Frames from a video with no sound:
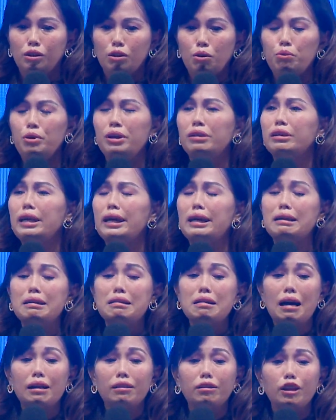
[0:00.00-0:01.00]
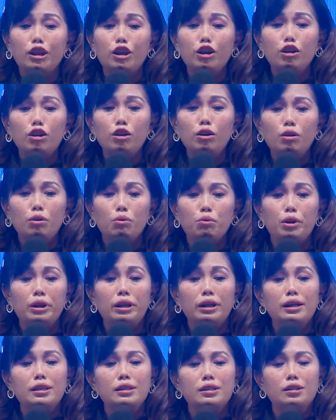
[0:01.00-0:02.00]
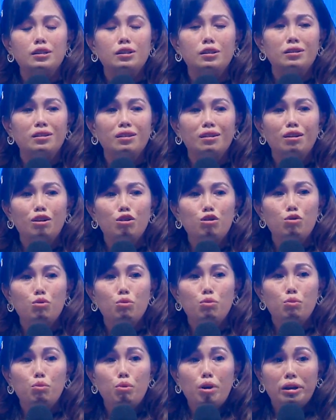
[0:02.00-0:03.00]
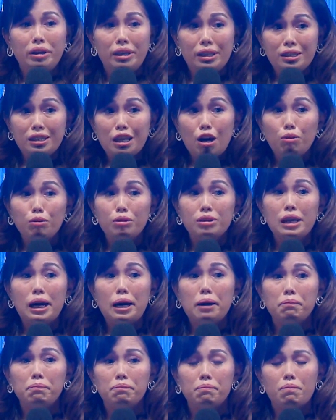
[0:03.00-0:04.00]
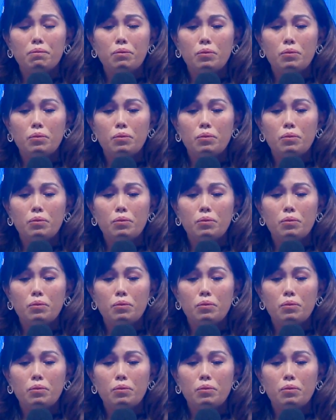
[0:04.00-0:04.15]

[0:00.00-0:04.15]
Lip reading: We take nothing with us when it's our time.